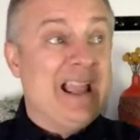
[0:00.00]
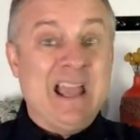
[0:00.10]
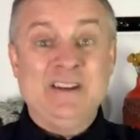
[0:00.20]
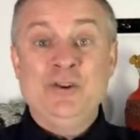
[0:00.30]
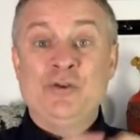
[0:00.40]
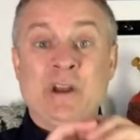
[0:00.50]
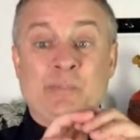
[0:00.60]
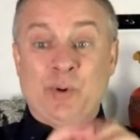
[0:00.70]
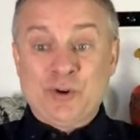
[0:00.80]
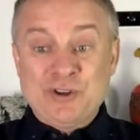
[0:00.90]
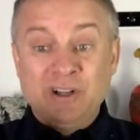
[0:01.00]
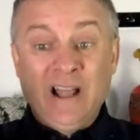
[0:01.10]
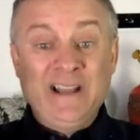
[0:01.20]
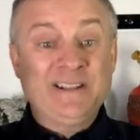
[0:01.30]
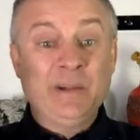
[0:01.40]
And you can
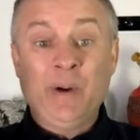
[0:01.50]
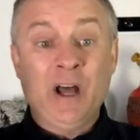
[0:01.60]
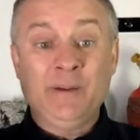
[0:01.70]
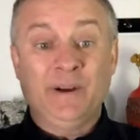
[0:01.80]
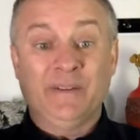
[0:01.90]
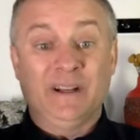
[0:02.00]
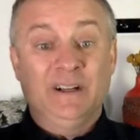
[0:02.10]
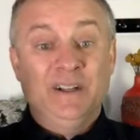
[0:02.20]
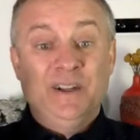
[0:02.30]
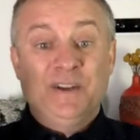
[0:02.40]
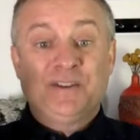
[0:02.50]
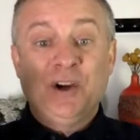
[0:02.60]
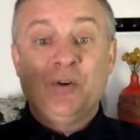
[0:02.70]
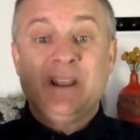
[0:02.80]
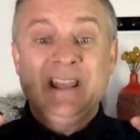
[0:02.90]
personalize the bottom of it.
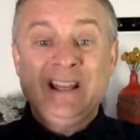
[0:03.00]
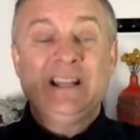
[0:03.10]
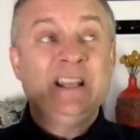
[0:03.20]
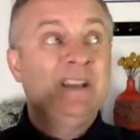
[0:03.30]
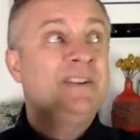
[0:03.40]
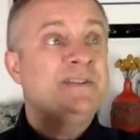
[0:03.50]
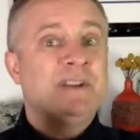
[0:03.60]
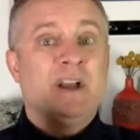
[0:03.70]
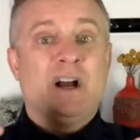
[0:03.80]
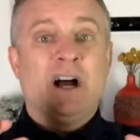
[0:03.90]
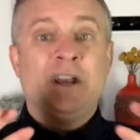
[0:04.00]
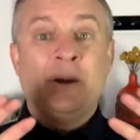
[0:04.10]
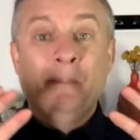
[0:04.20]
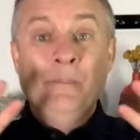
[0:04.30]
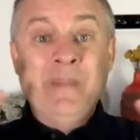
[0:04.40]
So it is
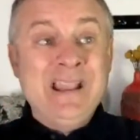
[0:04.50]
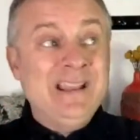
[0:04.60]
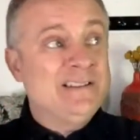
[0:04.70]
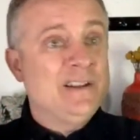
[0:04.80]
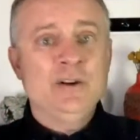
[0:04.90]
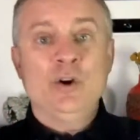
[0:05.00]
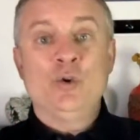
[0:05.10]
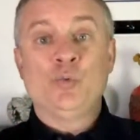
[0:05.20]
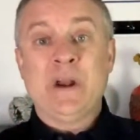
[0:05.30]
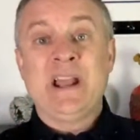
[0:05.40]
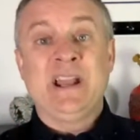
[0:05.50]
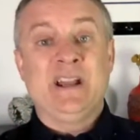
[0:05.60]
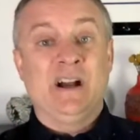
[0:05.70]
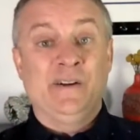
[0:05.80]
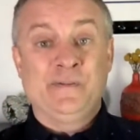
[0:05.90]
an amazing
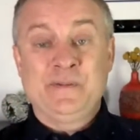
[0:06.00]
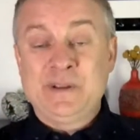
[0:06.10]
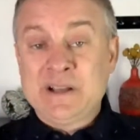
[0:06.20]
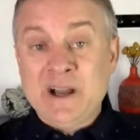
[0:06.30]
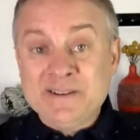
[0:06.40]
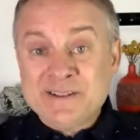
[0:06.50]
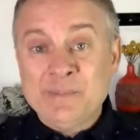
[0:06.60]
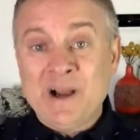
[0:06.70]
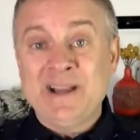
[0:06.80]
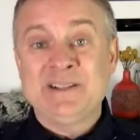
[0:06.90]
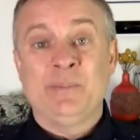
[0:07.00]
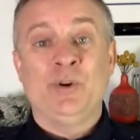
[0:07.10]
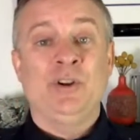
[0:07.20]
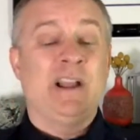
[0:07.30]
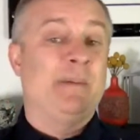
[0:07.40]
array of
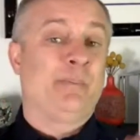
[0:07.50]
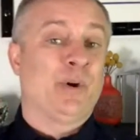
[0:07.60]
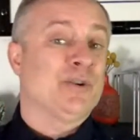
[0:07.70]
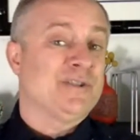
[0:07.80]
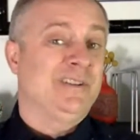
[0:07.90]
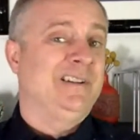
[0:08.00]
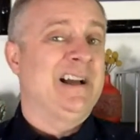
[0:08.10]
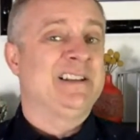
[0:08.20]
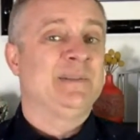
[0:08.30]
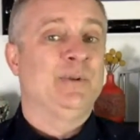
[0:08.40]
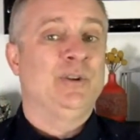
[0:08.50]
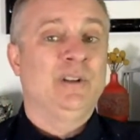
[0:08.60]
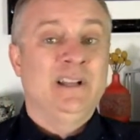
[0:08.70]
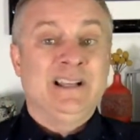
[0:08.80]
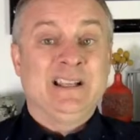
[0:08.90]
customizable and
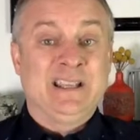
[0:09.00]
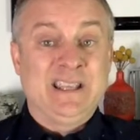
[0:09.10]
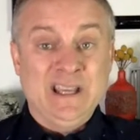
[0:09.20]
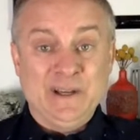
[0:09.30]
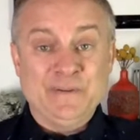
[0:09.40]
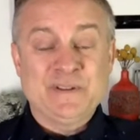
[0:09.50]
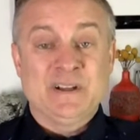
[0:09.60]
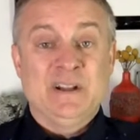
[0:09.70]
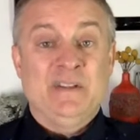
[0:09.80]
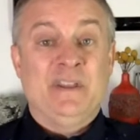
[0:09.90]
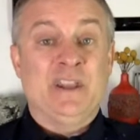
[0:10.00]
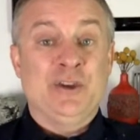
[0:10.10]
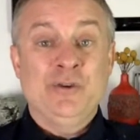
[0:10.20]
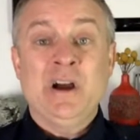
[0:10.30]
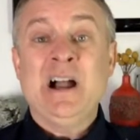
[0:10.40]
personalizable gifts that
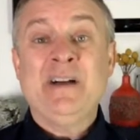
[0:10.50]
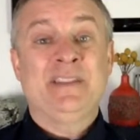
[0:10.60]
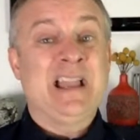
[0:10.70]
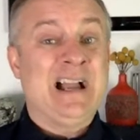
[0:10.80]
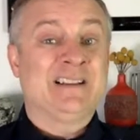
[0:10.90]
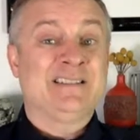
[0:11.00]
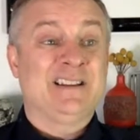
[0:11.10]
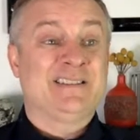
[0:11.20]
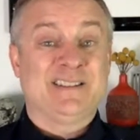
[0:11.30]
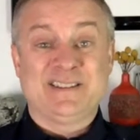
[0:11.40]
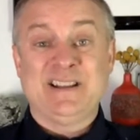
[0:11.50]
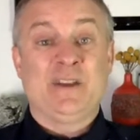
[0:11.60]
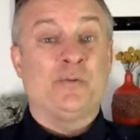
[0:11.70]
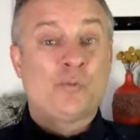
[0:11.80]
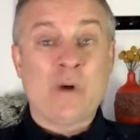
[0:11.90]
you now have the access to
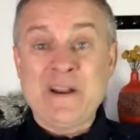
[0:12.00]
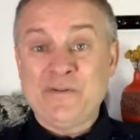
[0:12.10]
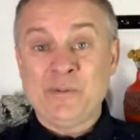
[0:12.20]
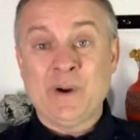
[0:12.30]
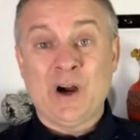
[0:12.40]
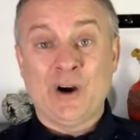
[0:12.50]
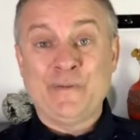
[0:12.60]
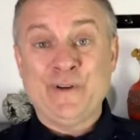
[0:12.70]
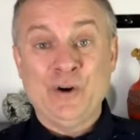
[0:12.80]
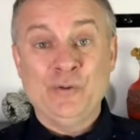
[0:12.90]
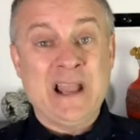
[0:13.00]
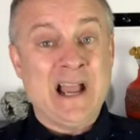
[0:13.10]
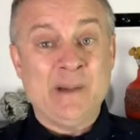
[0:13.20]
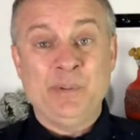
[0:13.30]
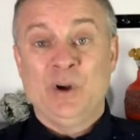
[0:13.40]
send right from our phone
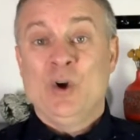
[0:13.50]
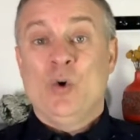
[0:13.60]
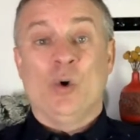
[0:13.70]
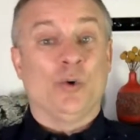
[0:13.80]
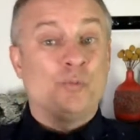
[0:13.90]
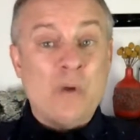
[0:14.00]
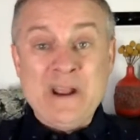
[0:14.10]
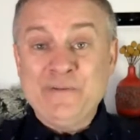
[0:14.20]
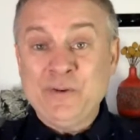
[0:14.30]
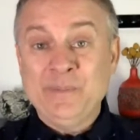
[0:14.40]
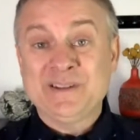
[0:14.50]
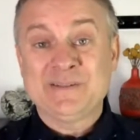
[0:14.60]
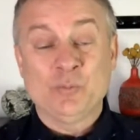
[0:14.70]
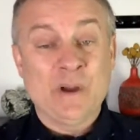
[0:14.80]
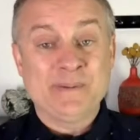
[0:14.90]
app or right from
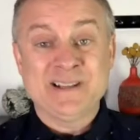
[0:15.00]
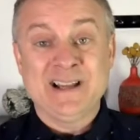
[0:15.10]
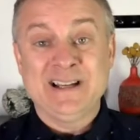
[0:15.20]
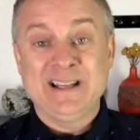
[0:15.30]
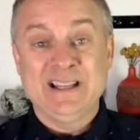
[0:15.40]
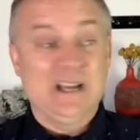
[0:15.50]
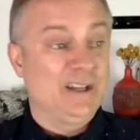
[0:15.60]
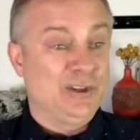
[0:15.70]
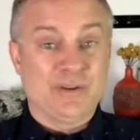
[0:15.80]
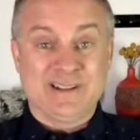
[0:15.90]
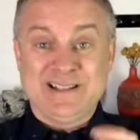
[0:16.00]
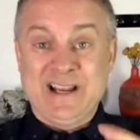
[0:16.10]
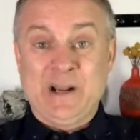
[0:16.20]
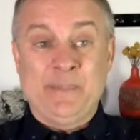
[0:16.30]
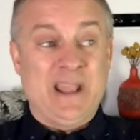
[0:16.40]
this website. You can
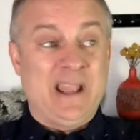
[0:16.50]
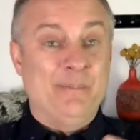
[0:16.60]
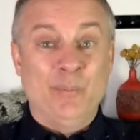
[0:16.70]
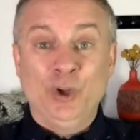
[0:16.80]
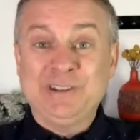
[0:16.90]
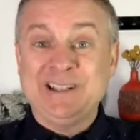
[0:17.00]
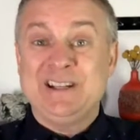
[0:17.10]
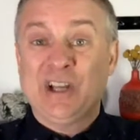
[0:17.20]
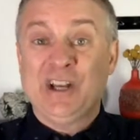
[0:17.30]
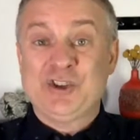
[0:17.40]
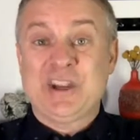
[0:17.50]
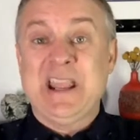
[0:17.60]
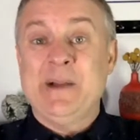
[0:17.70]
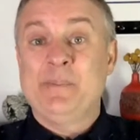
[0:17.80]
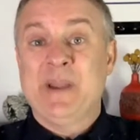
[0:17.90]
set up a multi-touch
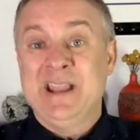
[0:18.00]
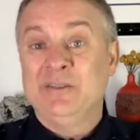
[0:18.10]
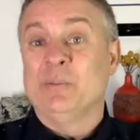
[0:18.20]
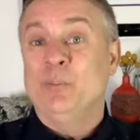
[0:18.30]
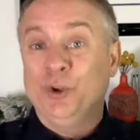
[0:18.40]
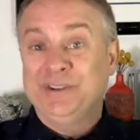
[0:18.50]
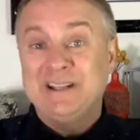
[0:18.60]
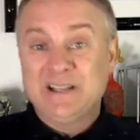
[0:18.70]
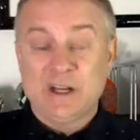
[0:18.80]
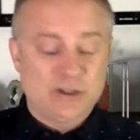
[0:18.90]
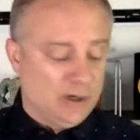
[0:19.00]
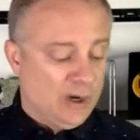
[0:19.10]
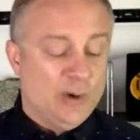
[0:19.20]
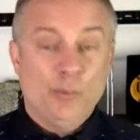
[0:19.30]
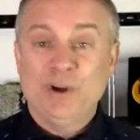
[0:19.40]
campaign or multi-touch
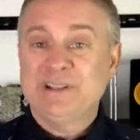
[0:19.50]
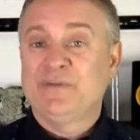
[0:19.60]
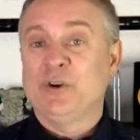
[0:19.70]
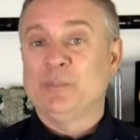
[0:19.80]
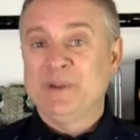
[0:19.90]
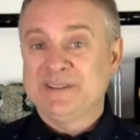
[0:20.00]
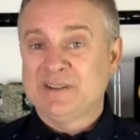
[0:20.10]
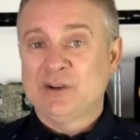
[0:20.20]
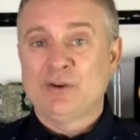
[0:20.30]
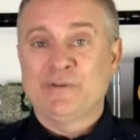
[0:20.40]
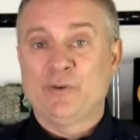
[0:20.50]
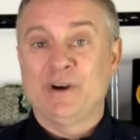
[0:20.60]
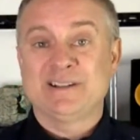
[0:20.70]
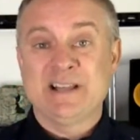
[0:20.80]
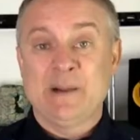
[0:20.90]
points if you're a business owner,
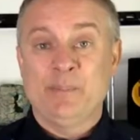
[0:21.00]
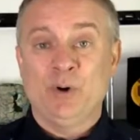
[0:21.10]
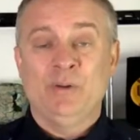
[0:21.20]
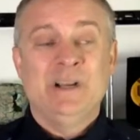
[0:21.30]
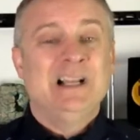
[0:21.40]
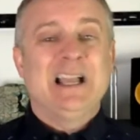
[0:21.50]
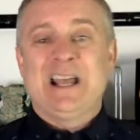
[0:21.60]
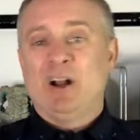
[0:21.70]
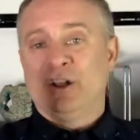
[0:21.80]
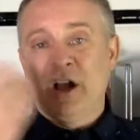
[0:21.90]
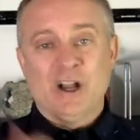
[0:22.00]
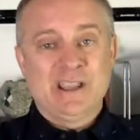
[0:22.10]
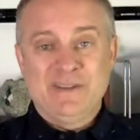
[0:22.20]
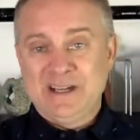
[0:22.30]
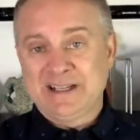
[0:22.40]
for example, And I'll
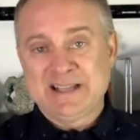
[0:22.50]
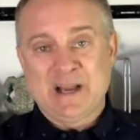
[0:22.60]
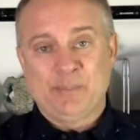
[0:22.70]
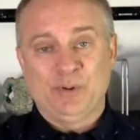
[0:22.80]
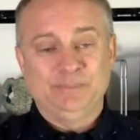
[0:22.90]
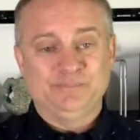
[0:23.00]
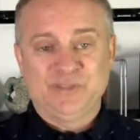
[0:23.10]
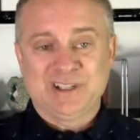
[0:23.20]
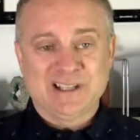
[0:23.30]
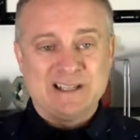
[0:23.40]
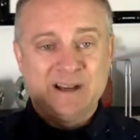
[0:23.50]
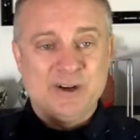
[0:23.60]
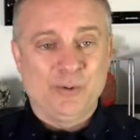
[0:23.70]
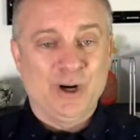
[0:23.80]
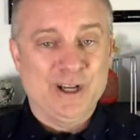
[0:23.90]
give you an example, just because I
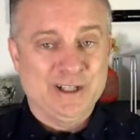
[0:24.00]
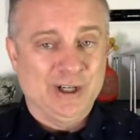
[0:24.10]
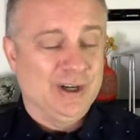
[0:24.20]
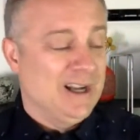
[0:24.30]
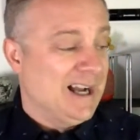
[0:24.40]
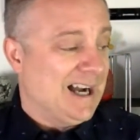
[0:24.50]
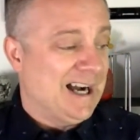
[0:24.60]
know we're on here.